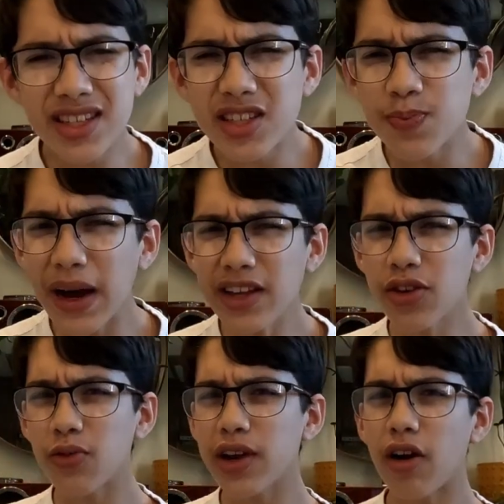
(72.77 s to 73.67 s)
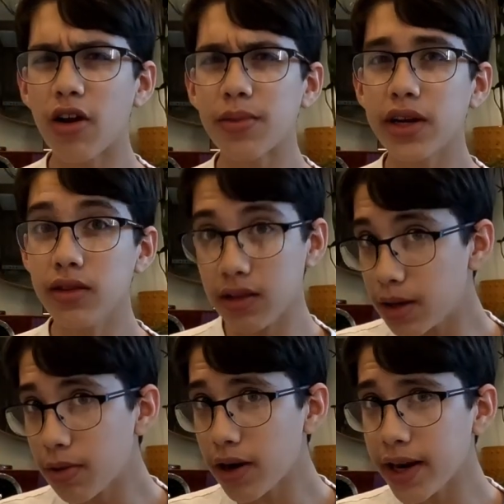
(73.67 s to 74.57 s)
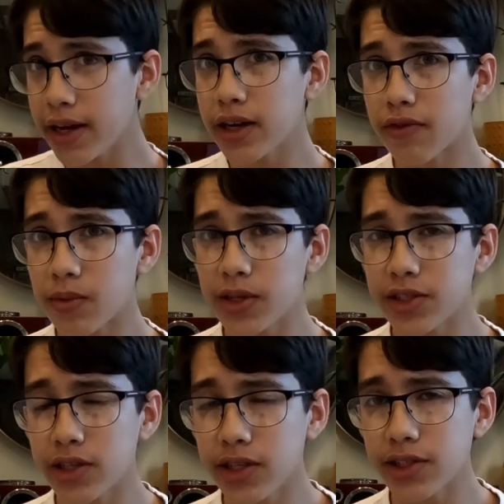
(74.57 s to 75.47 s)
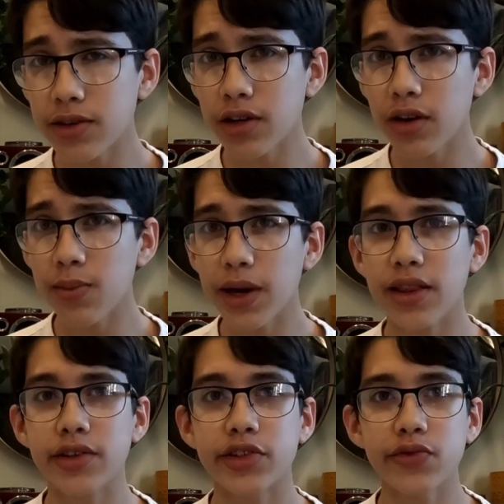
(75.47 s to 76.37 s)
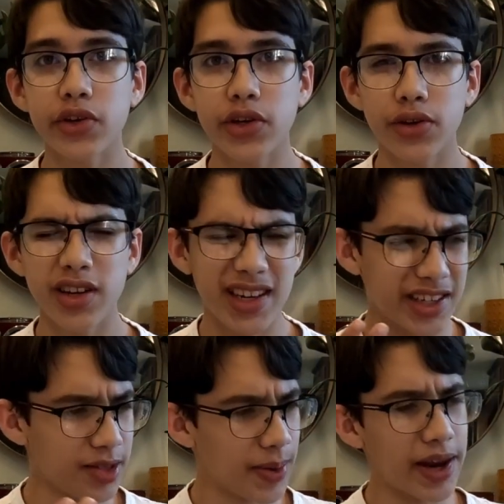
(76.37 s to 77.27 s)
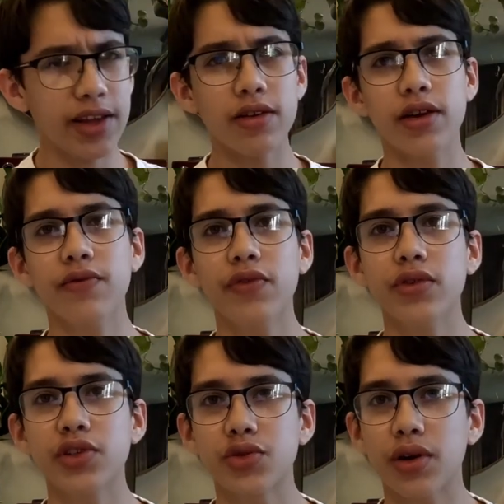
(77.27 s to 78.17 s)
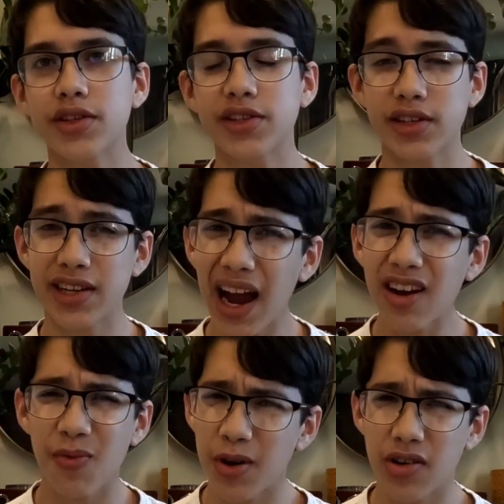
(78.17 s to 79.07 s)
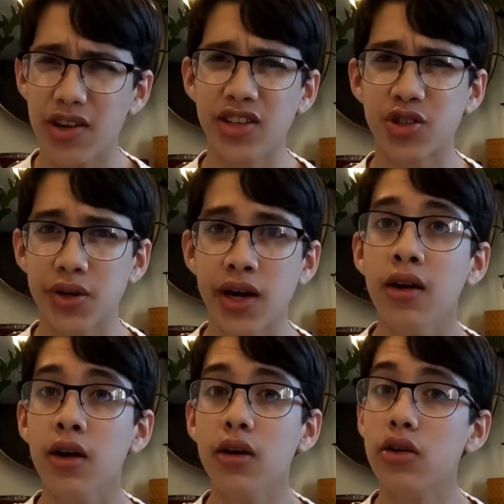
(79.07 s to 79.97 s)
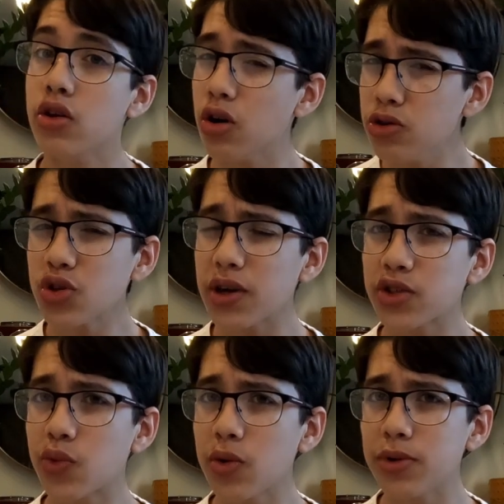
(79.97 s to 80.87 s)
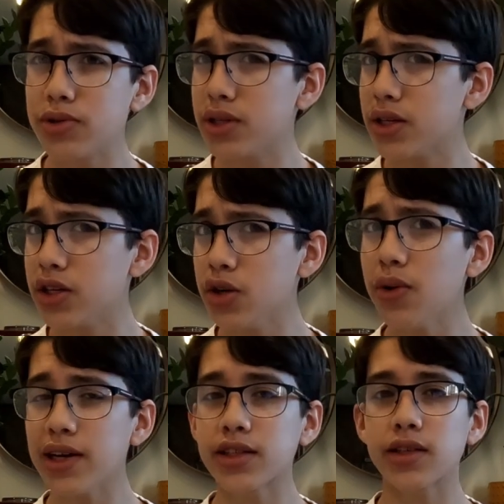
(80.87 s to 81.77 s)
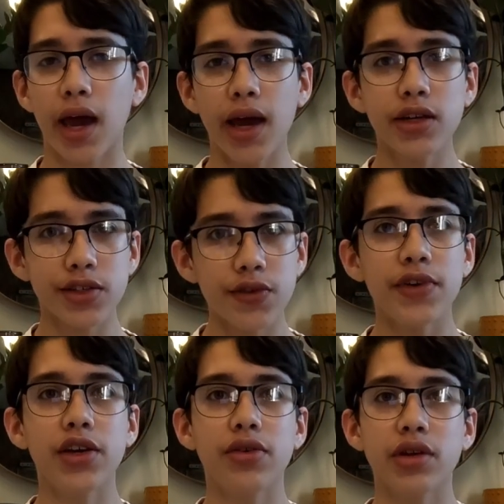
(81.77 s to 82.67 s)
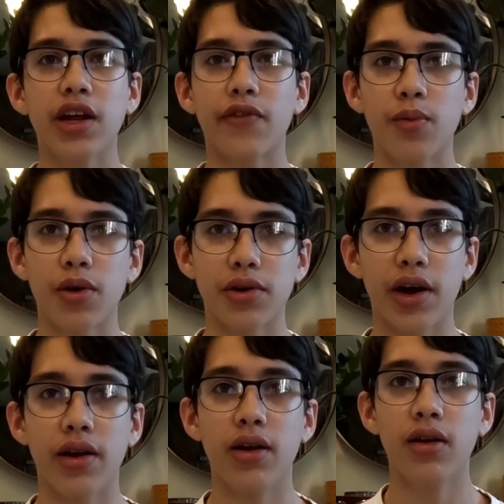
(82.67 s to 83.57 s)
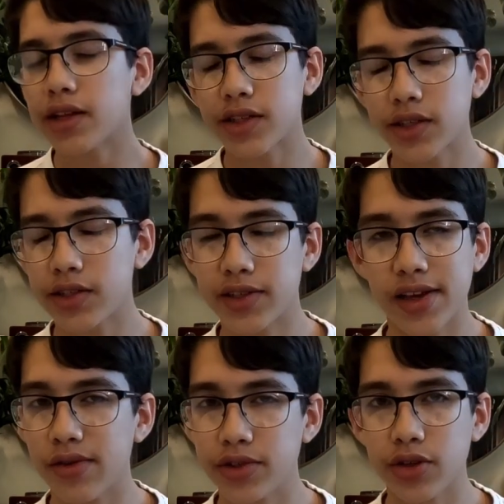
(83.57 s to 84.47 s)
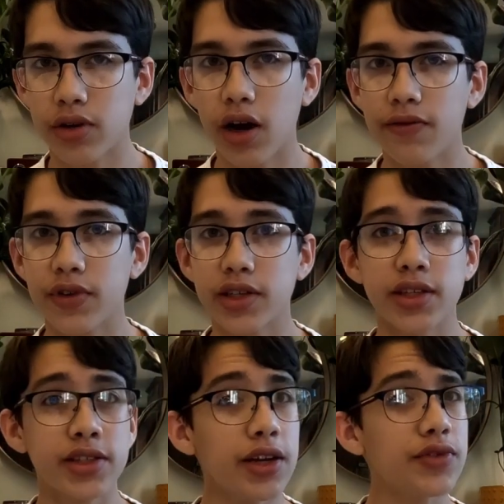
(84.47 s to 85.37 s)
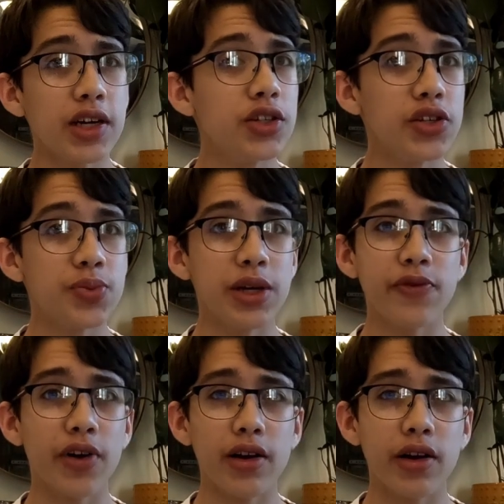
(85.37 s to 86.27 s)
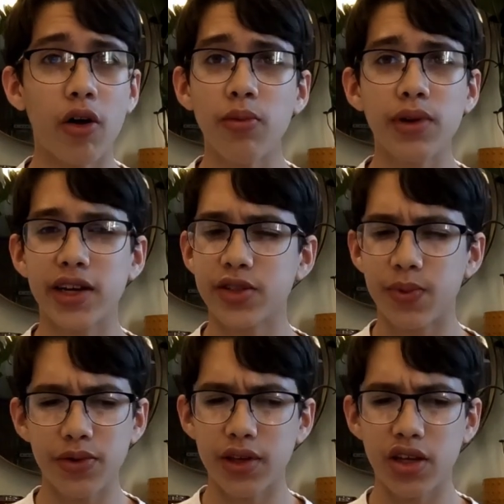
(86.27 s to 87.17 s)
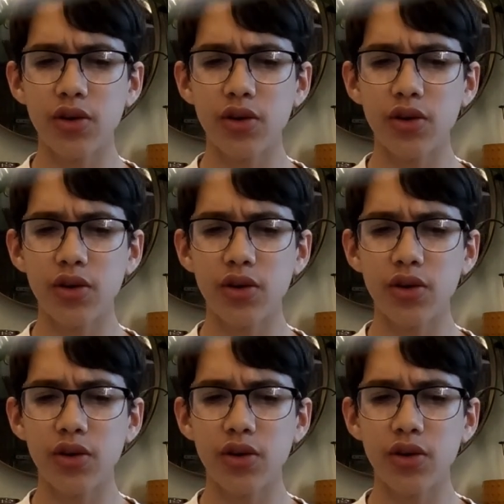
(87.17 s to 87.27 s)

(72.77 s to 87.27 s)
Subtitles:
And despite the Red Army liberating governments in Eastern Europe and the Soviet Union expanding their influence throughout this entire period of history, no direct war between the US and Soviet Union ever broke out. Now, that's not to say there was no conflict. Instead of tensions being fought on a homeland, both the